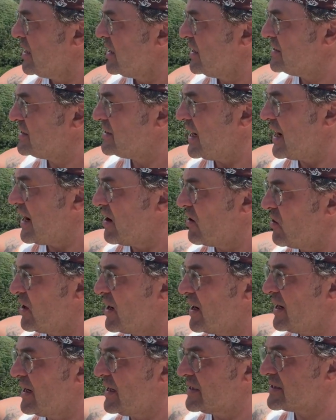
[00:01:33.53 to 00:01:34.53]
this
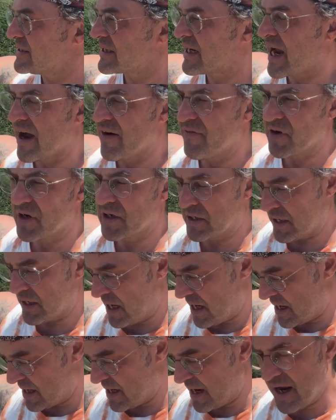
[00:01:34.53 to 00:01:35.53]
area is covered
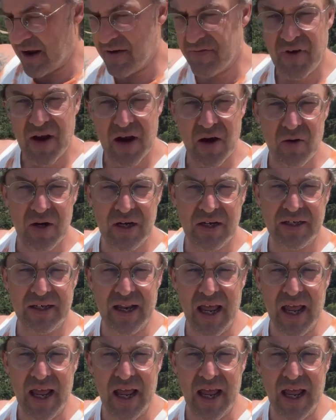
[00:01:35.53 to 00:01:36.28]
in a very